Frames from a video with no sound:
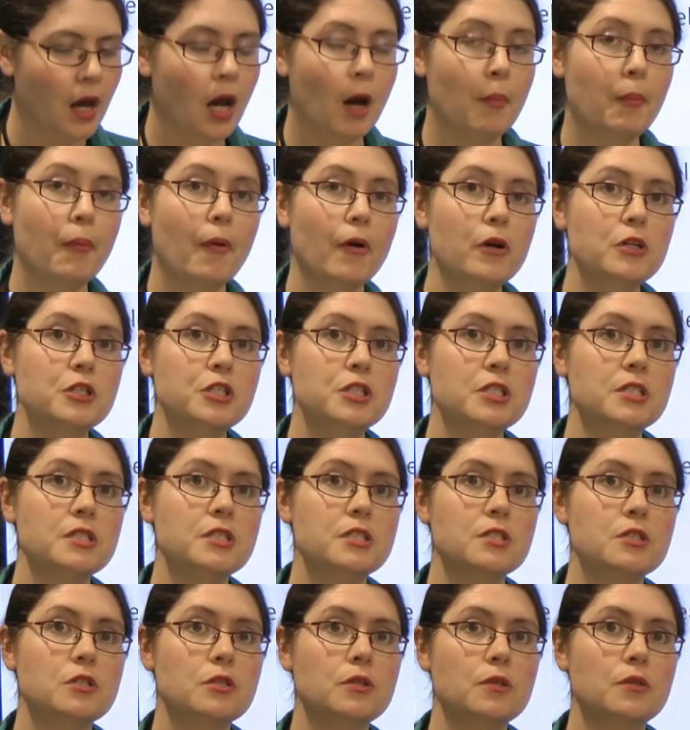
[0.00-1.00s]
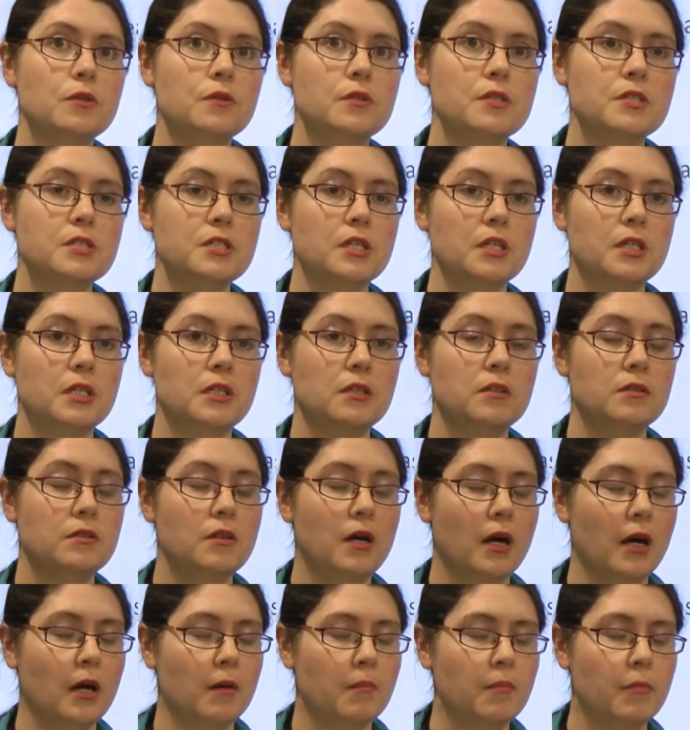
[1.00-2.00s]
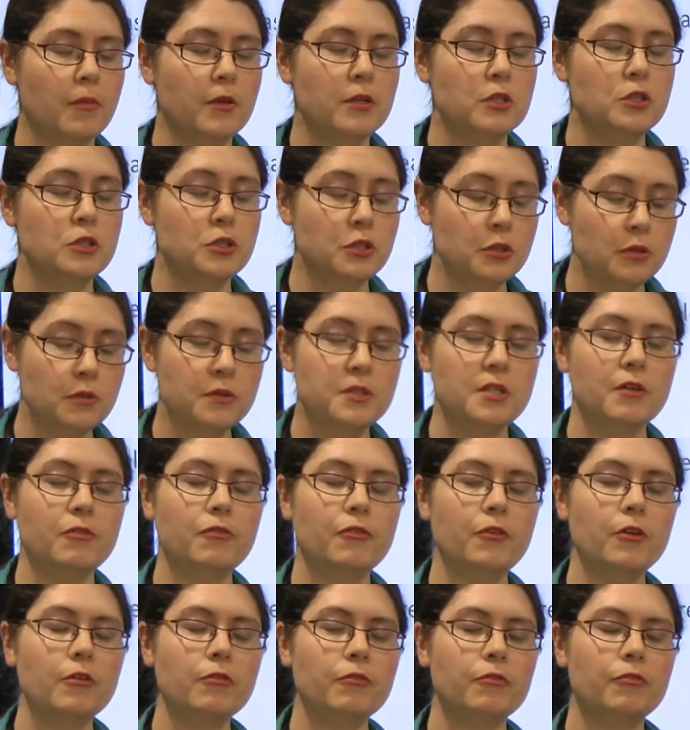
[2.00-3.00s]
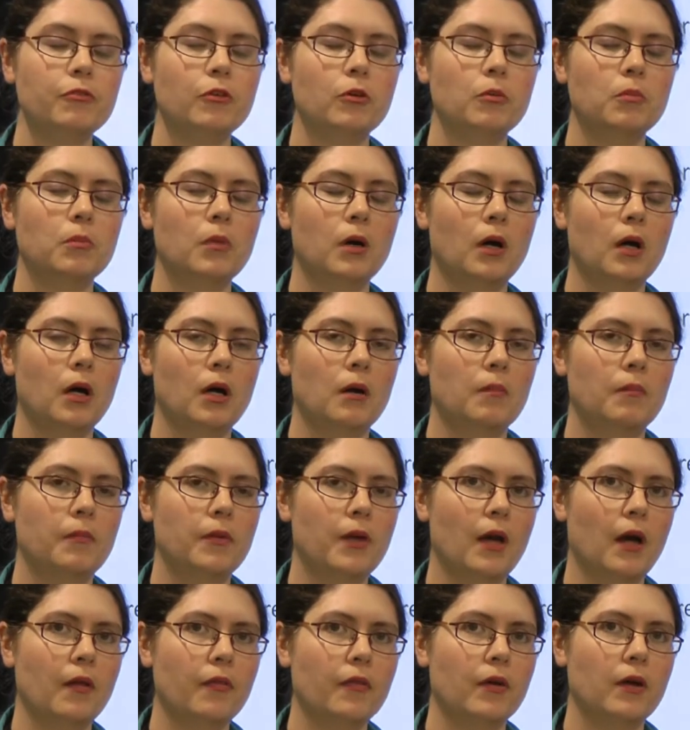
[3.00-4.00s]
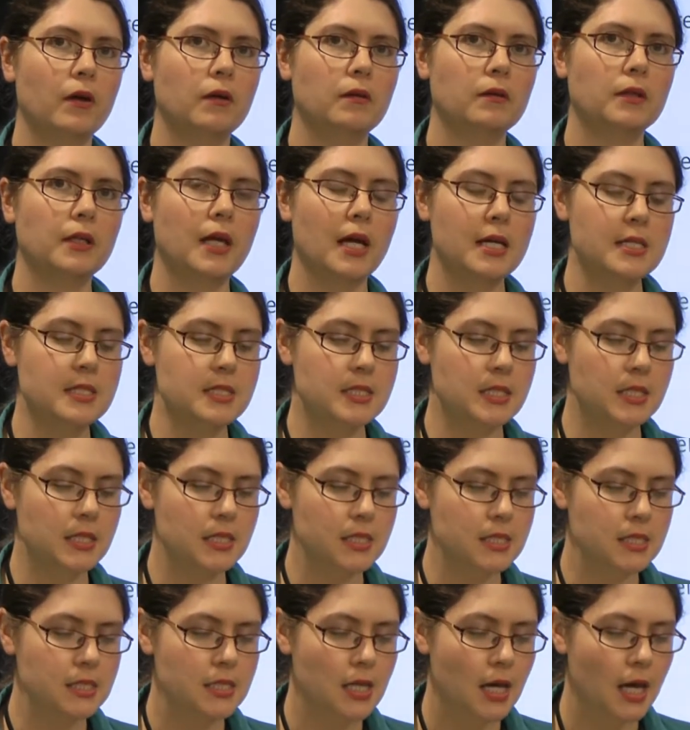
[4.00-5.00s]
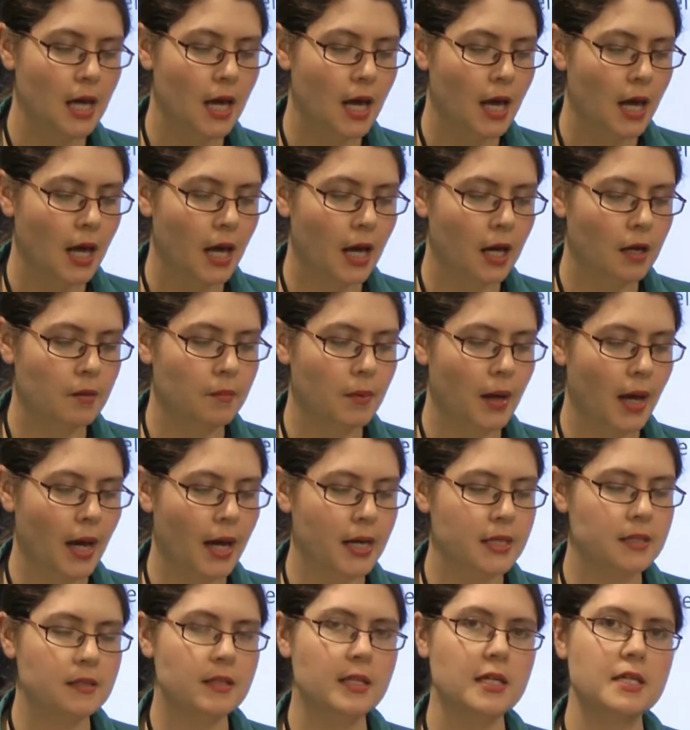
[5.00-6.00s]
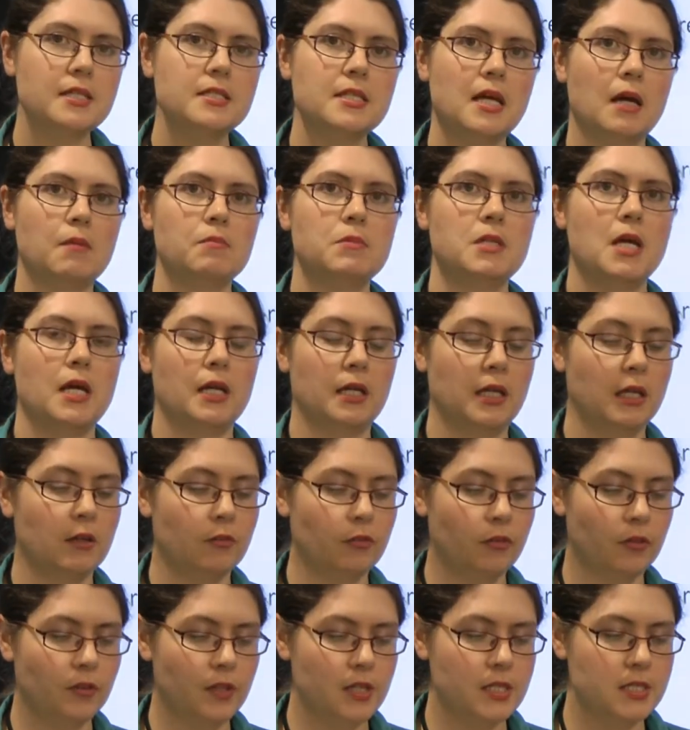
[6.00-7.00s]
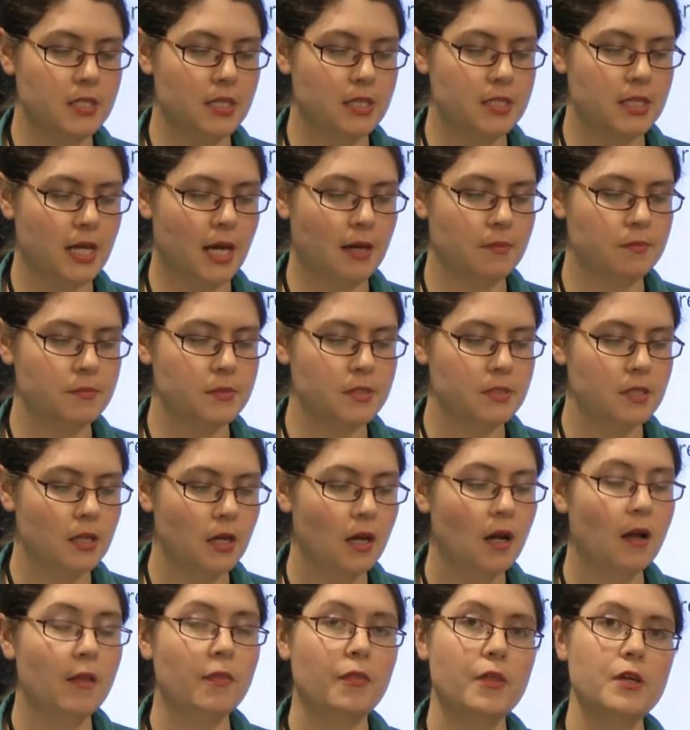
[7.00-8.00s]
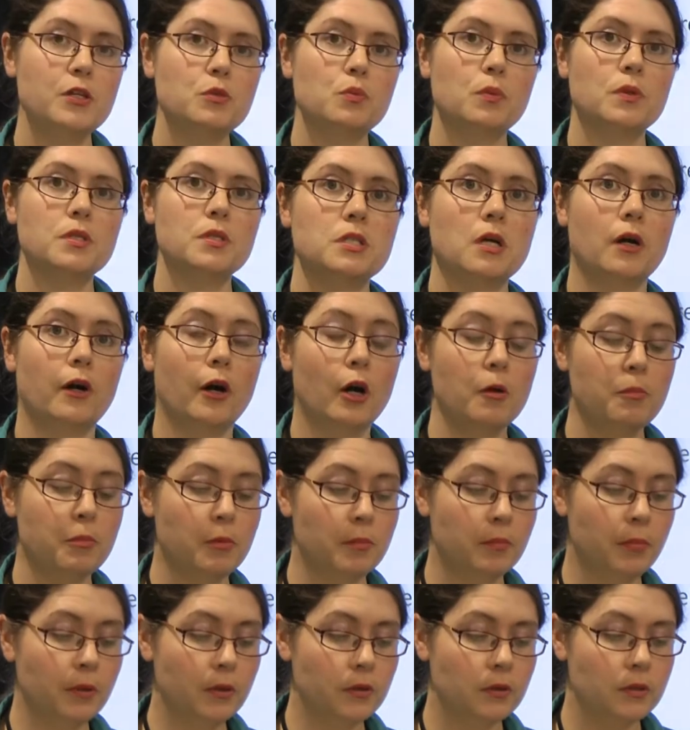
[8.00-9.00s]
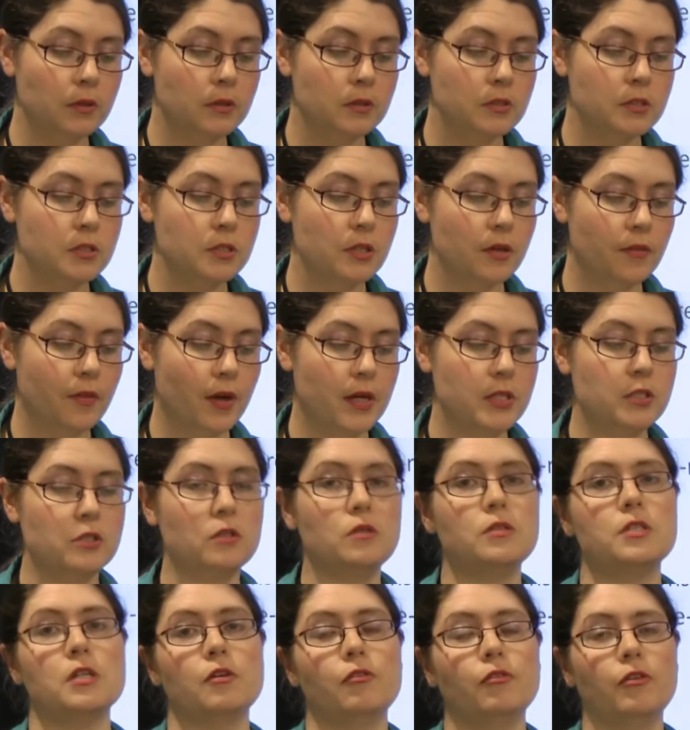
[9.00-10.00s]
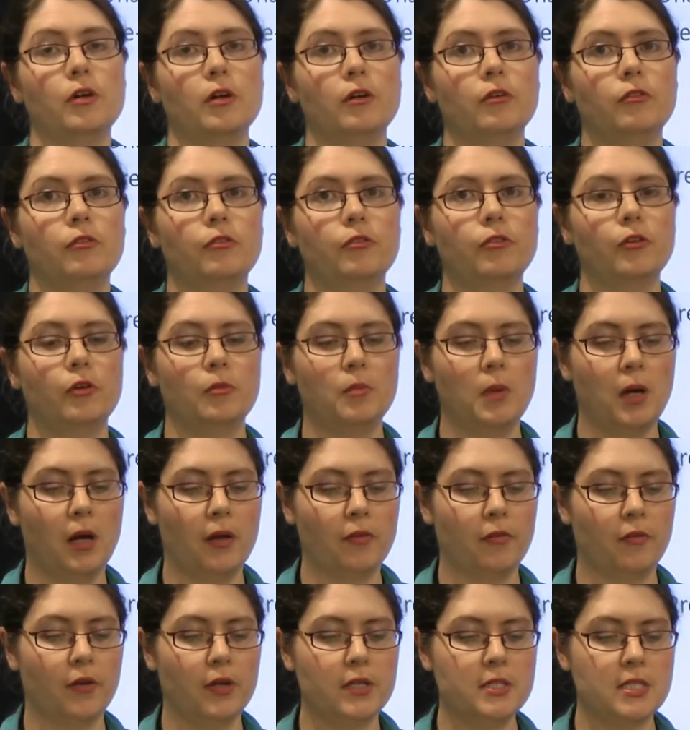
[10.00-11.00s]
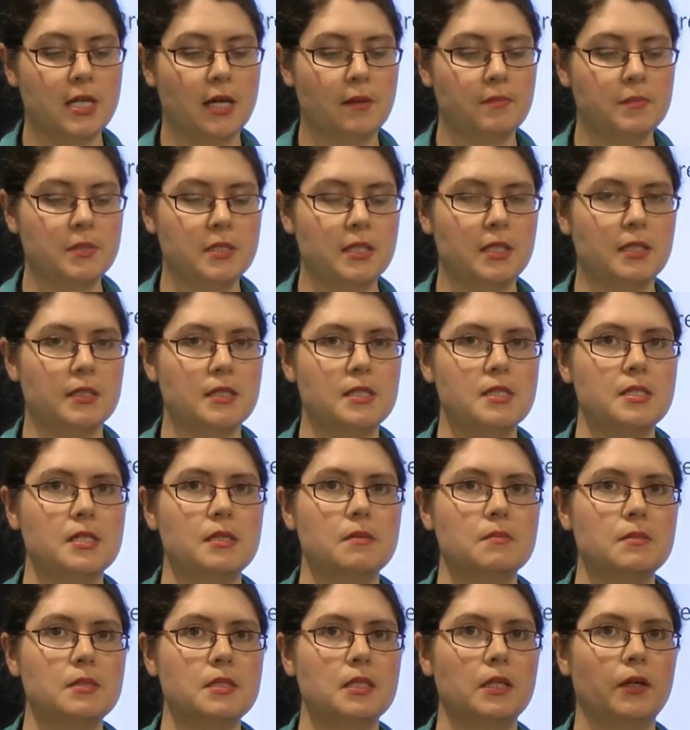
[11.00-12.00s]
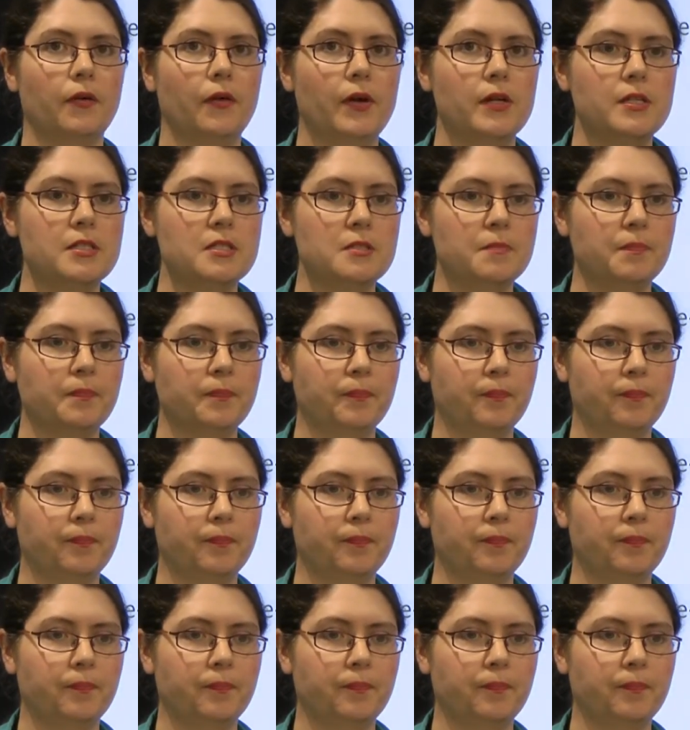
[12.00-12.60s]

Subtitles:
Approaches to the study that do differ from the other case studies and the exam technique for these exams. These are open book, so they do differ from other exams in the CIPS series.